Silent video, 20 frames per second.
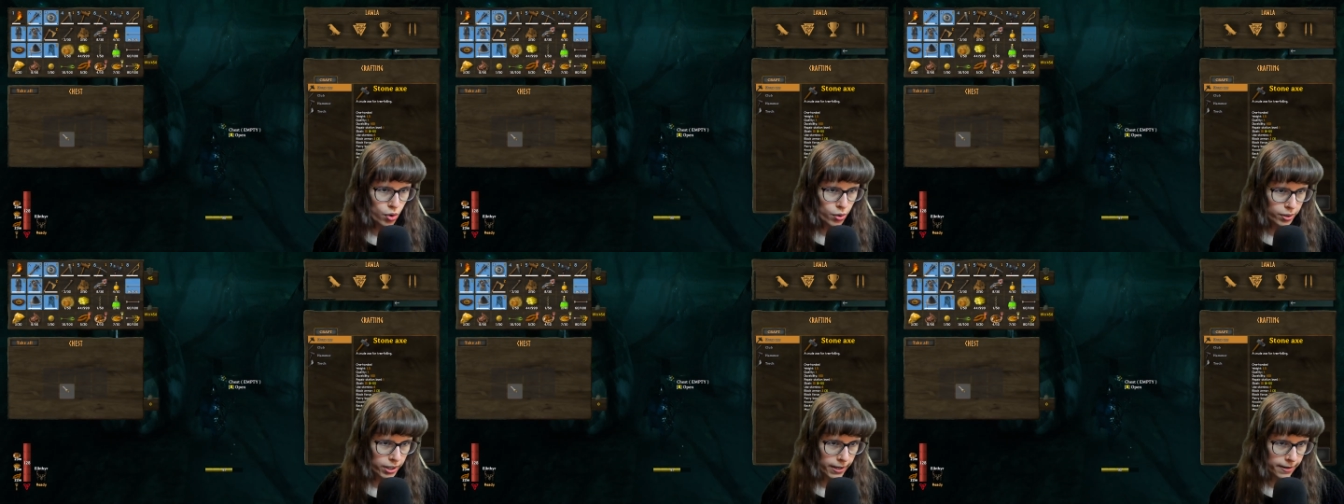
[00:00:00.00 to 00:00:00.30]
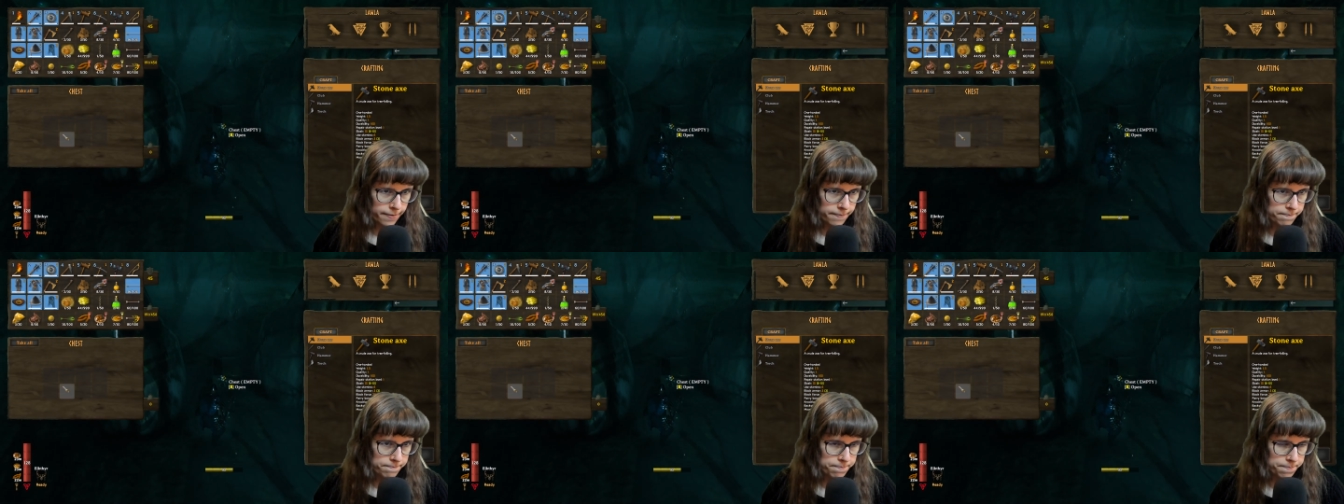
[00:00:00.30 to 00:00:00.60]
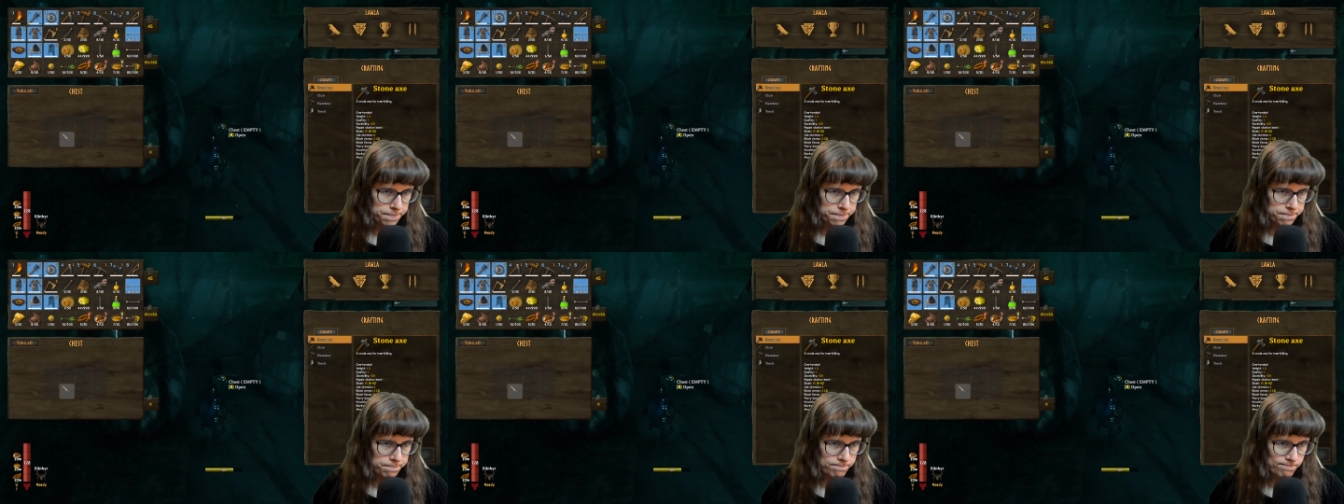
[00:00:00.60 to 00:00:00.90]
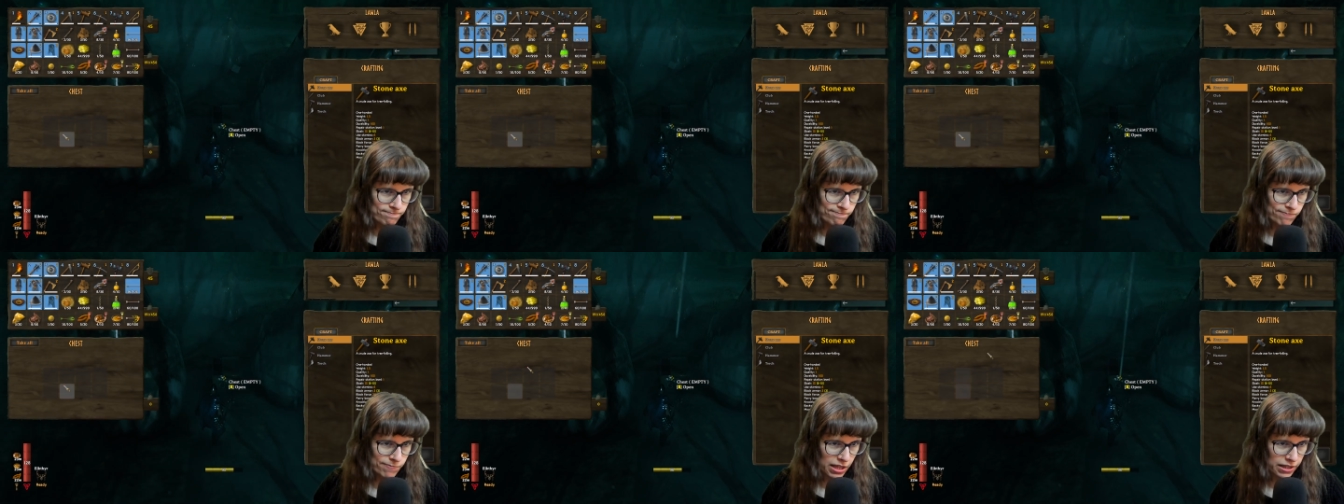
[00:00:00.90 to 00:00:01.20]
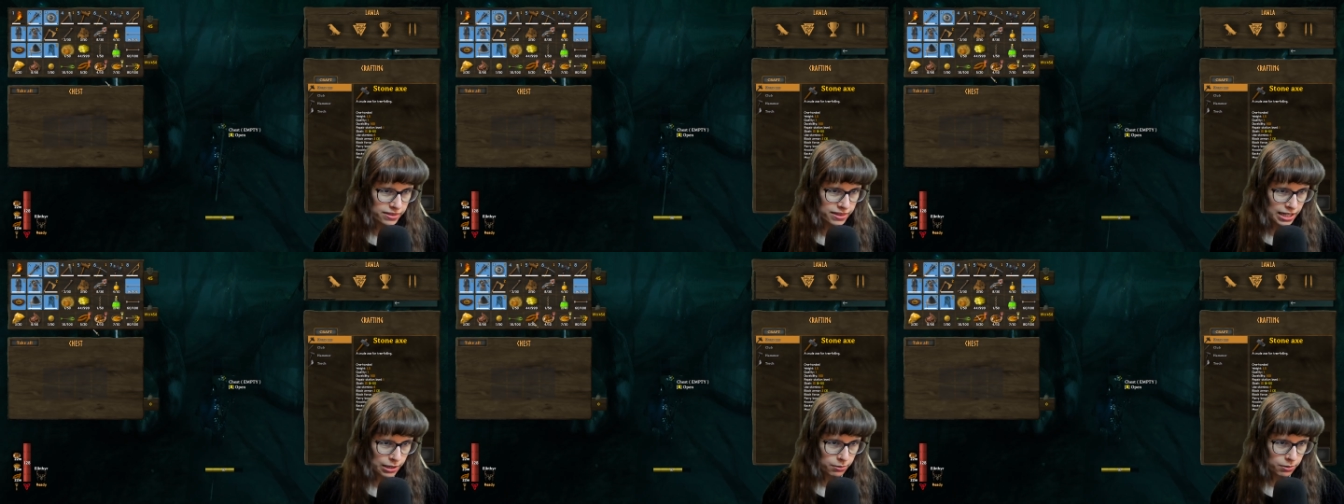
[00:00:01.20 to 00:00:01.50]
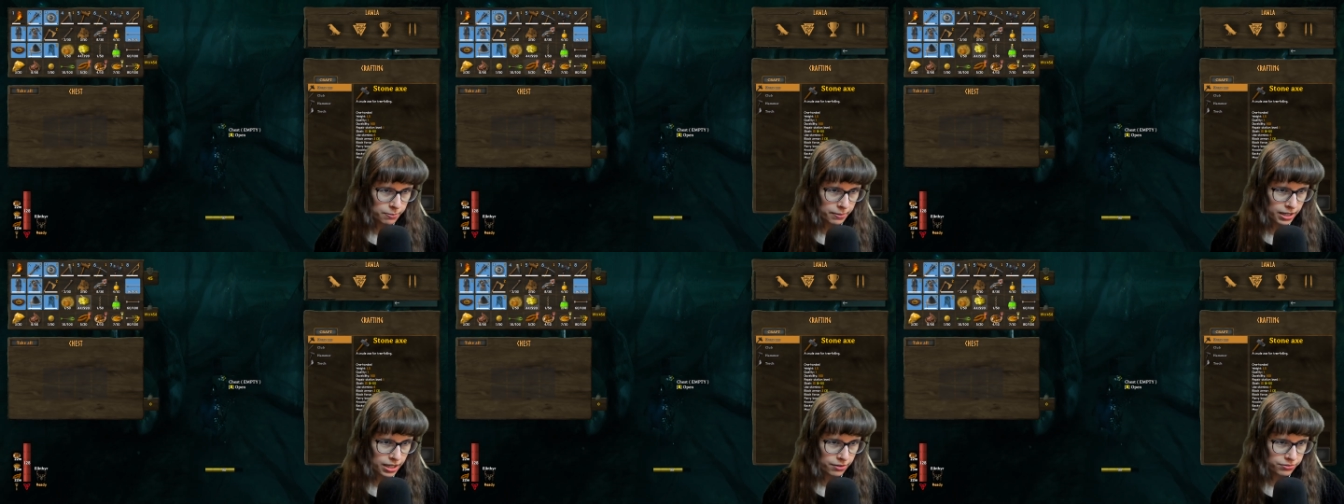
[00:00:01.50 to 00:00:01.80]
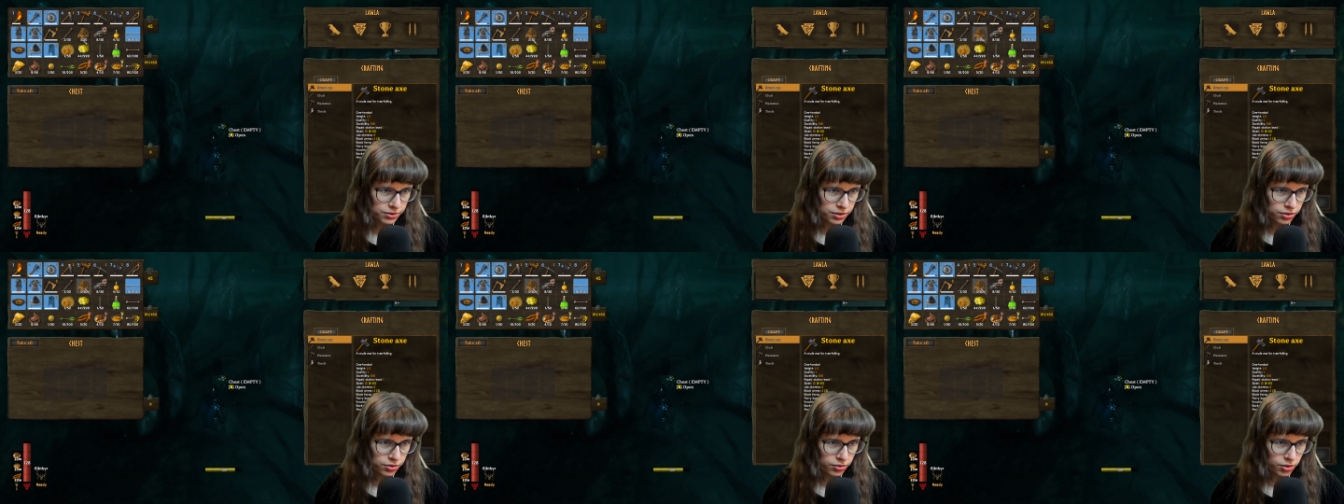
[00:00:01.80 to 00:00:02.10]
okay. I think we might have
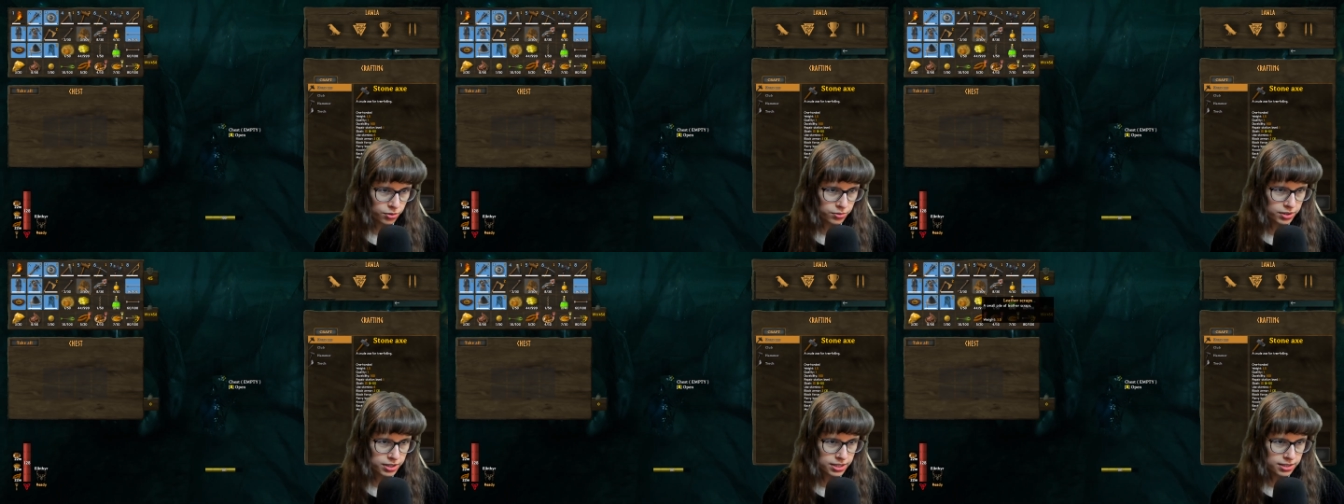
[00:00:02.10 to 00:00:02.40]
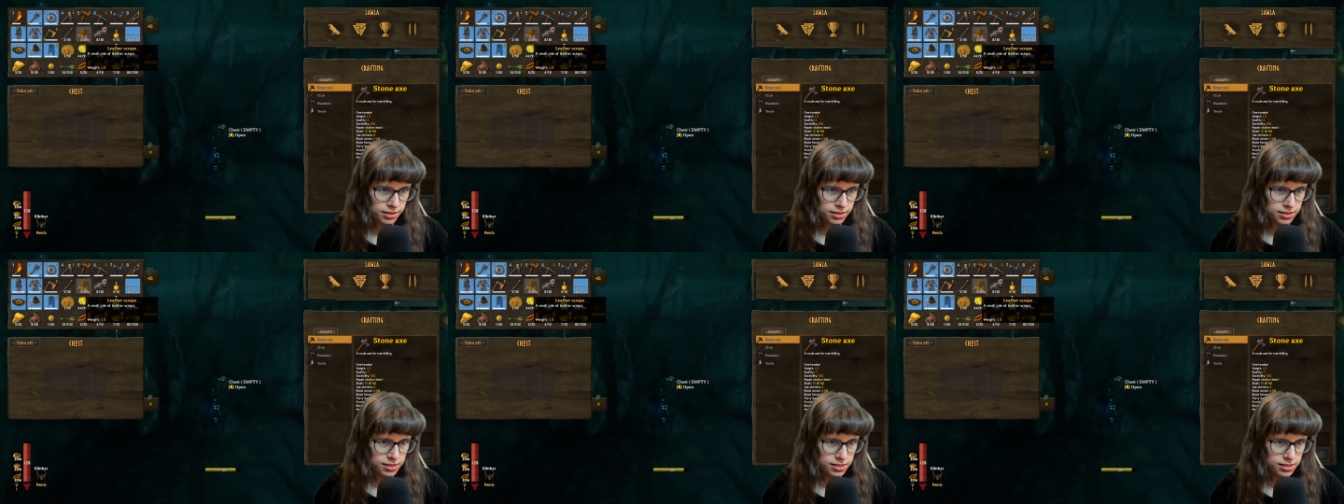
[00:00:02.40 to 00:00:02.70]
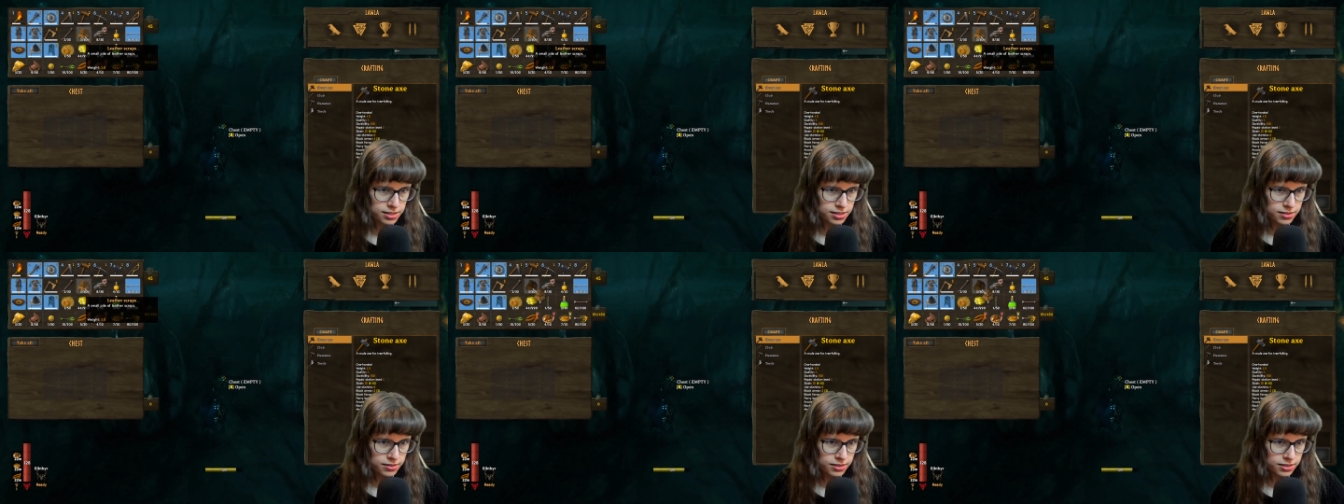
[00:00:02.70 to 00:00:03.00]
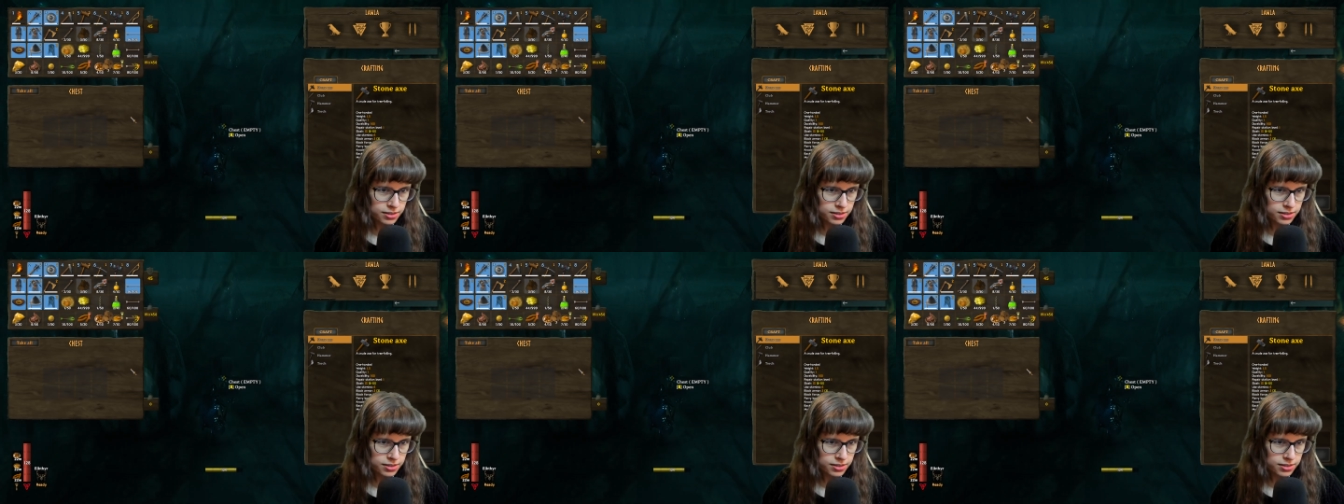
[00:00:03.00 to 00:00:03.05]
to throw these.